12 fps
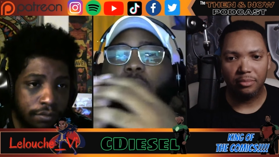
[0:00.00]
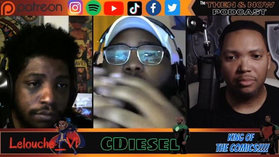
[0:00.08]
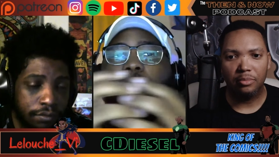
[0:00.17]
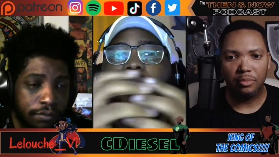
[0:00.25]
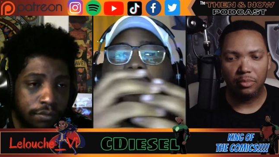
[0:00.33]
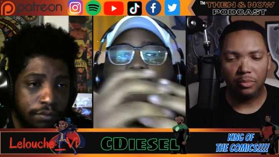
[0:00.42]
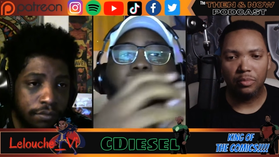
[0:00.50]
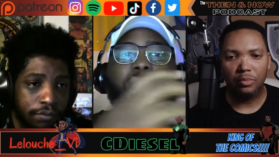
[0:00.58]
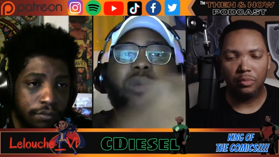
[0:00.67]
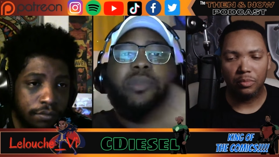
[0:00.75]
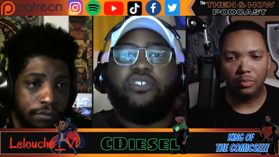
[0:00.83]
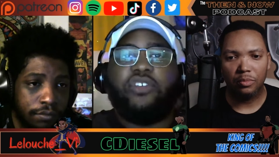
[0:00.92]
Speaker 1: woman doing
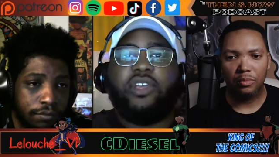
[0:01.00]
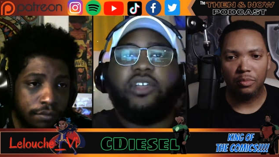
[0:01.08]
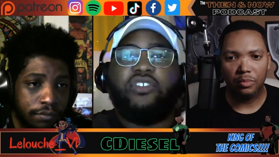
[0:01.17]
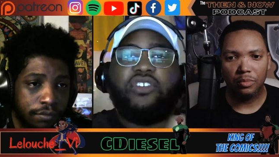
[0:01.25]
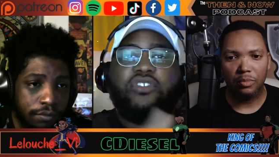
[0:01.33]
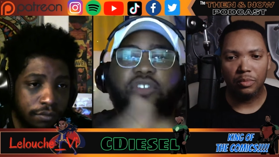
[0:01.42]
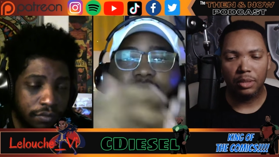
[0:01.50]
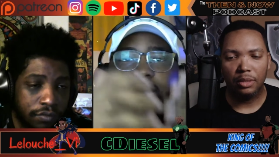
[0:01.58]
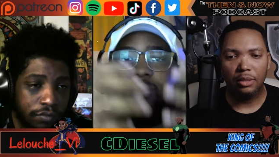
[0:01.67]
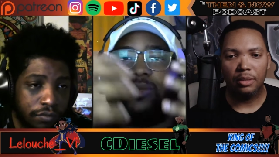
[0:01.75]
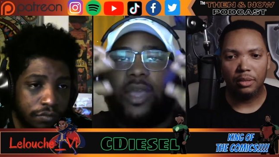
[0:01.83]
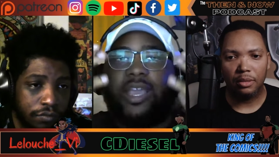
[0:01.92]
women shit. She's
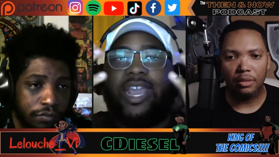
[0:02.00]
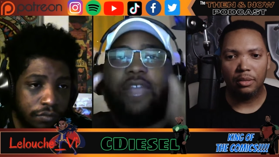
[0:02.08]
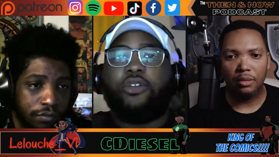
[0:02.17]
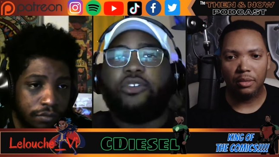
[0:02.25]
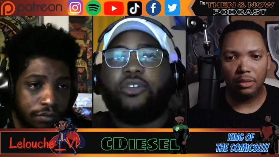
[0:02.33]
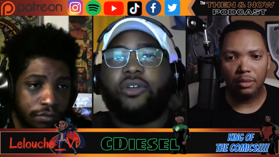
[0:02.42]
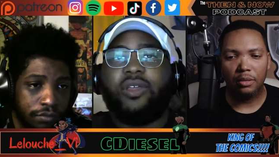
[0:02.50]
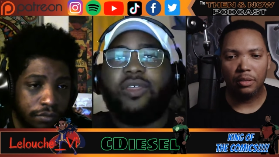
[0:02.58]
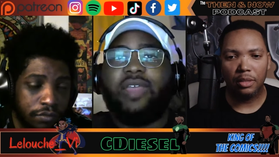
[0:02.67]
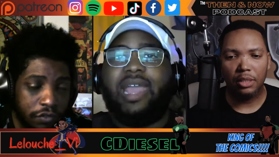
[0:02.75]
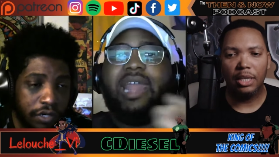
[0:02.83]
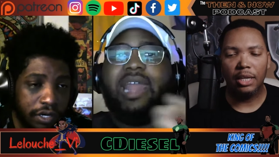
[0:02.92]
a character.
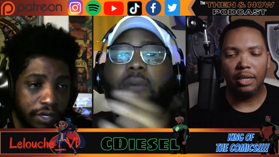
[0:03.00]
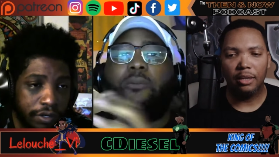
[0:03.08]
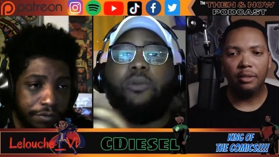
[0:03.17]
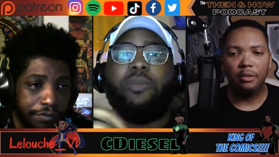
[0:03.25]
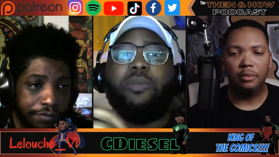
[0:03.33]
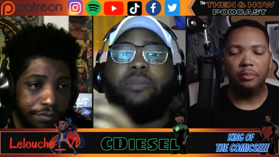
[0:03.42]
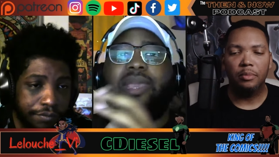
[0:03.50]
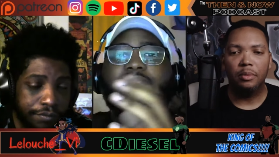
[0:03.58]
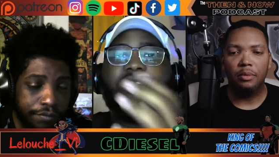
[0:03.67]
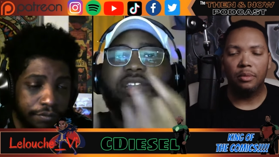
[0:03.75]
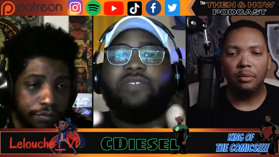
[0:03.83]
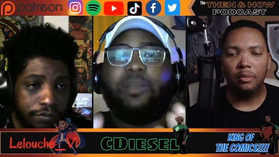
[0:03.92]
Yeah, woman being a
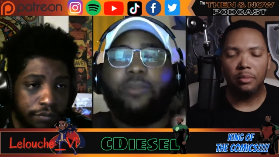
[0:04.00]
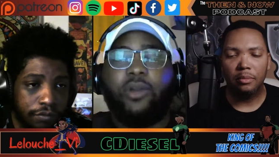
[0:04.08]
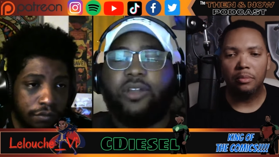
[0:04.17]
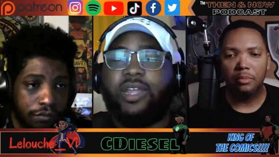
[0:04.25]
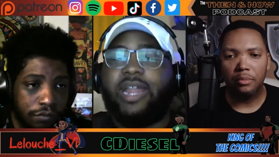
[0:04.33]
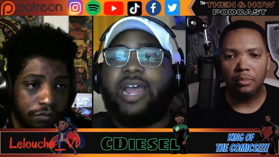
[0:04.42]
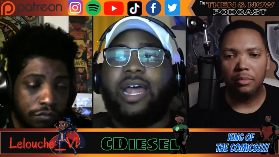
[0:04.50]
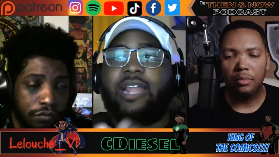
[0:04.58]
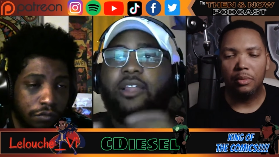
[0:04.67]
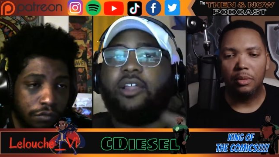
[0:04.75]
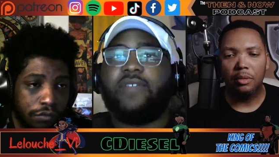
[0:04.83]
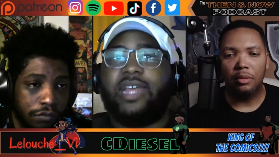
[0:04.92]
significant part of that. I, I
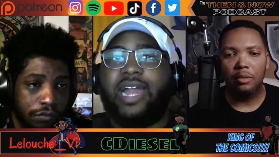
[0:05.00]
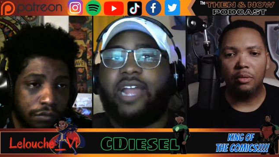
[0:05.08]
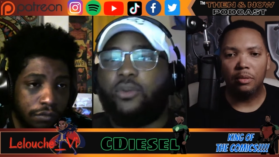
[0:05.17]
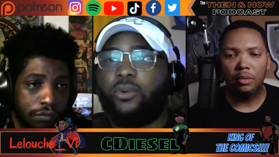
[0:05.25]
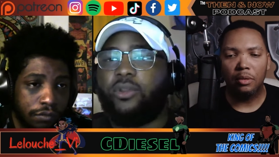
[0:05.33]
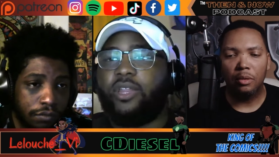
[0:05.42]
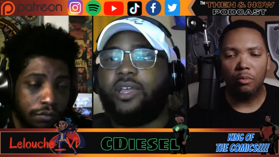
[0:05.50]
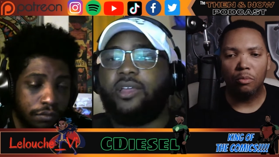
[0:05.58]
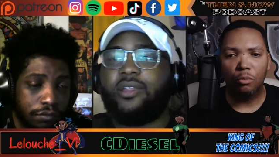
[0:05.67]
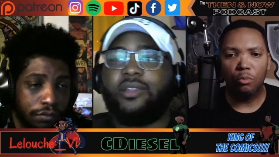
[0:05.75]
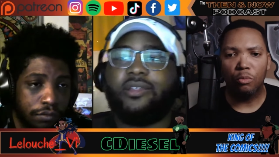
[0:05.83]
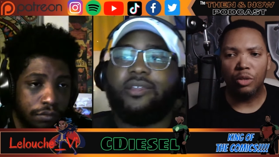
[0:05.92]
love that. I adored that.
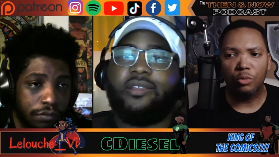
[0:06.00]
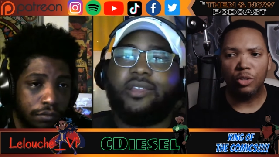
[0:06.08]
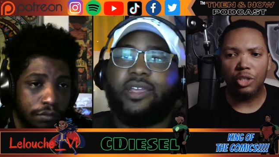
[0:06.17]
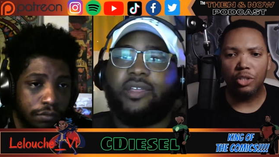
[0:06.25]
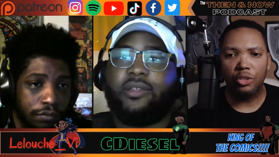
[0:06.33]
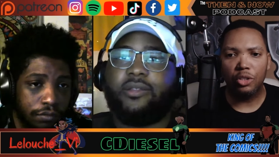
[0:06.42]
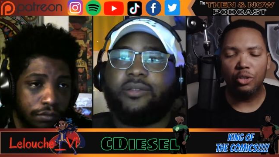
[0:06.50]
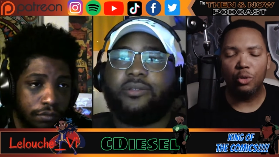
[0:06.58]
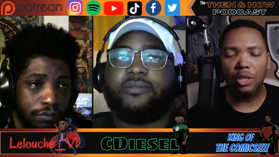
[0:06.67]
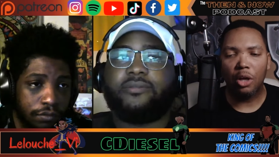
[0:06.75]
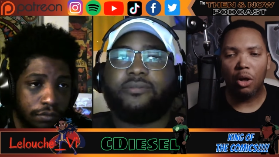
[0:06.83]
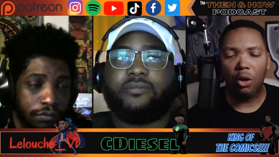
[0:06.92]
Speaker 2: But, but she, she's
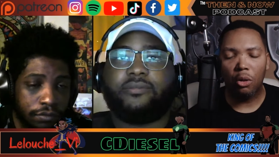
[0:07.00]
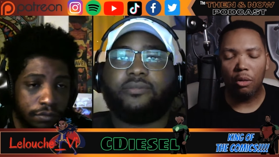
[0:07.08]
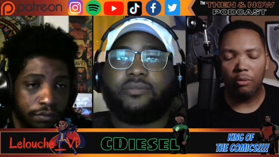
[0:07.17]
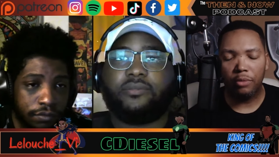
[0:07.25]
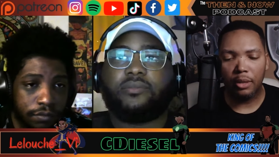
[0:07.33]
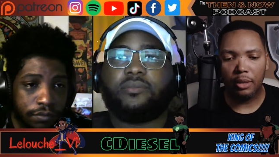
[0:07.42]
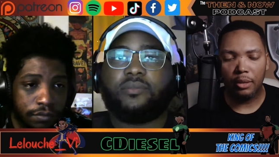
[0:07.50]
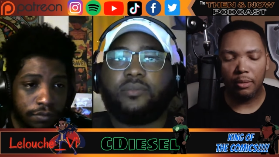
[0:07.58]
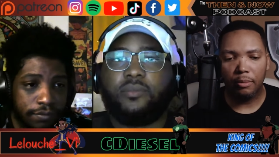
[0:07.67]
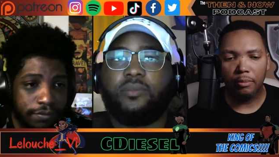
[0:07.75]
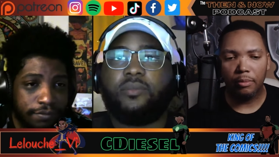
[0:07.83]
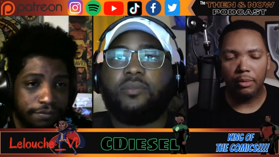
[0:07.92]
using all of the
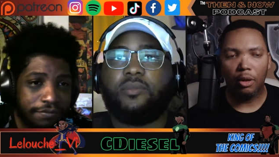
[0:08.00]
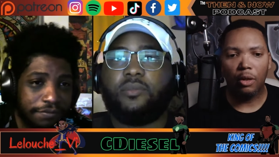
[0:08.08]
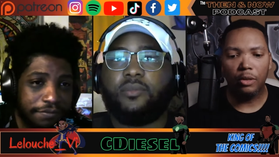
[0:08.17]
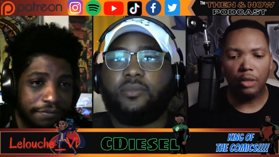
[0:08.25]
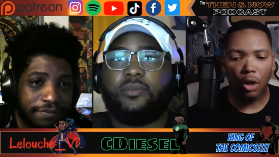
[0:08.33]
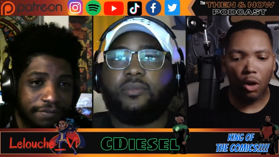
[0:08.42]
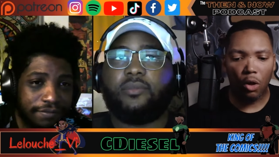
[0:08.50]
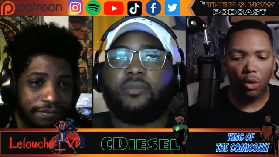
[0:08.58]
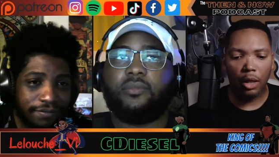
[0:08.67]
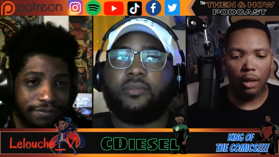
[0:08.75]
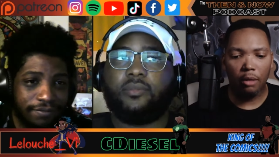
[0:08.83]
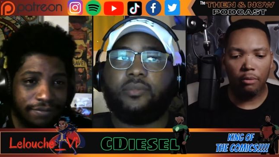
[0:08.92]
all
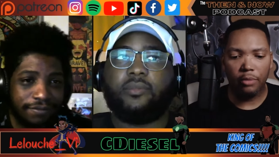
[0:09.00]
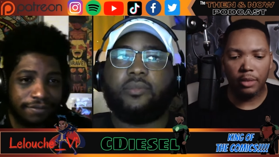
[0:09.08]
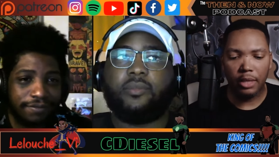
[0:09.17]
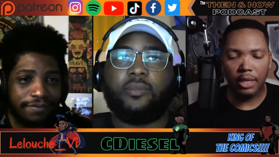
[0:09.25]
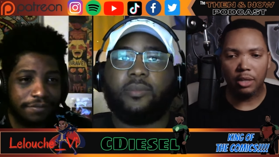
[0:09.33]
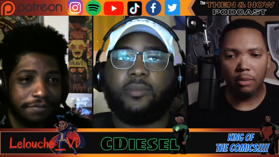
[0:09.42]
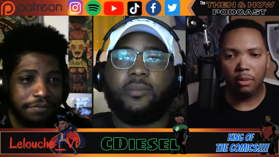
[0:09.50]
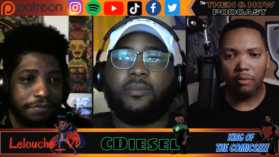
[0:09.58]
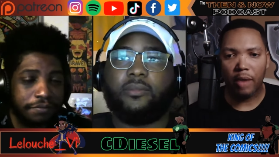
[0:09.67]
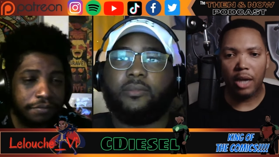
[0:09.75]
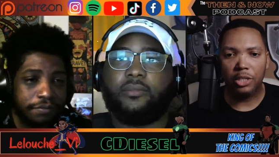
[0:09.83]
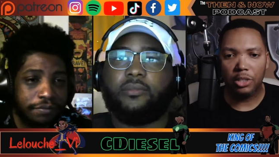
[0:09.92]
of the things that are
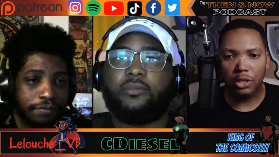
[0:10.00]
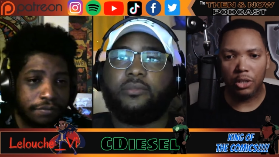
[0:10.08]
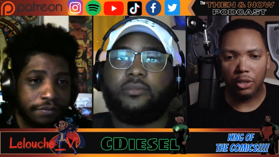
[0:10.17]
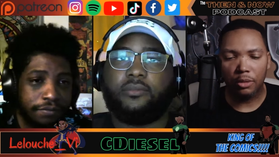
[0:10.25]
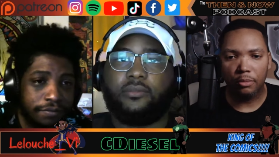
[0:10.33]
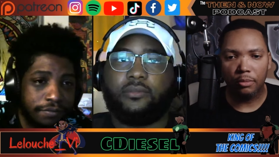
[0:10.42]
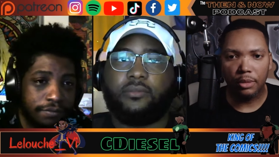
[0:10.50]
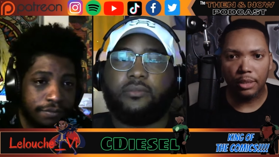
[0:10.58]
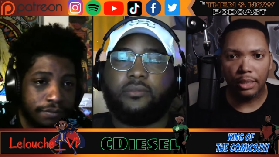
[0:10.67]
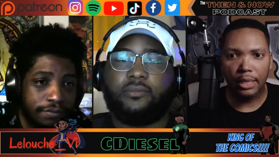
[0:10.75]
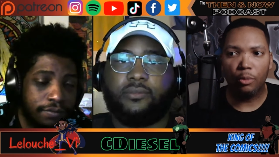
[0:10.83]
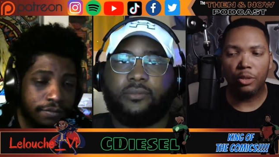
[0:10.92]
provided to her to
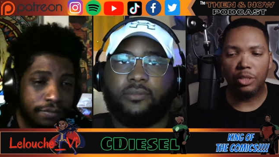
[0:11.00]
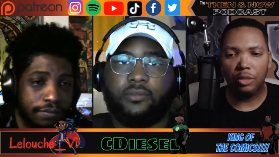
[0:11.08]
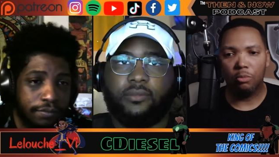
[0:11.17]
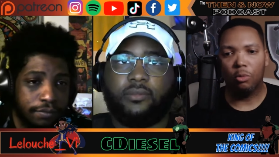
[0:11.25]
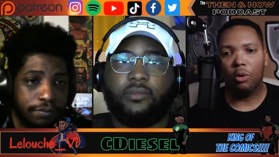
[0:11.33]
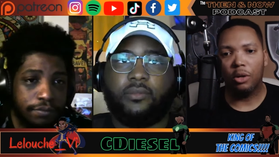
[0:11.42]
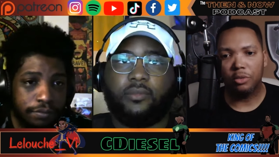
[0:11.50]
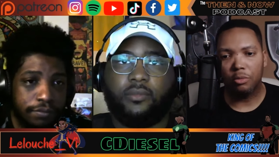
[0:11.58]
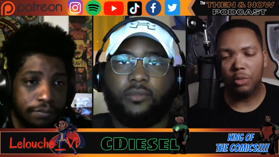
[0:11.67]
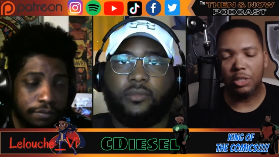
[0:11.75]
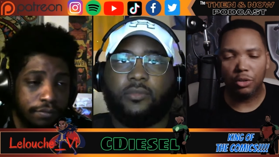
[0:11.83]
get what she wants, which is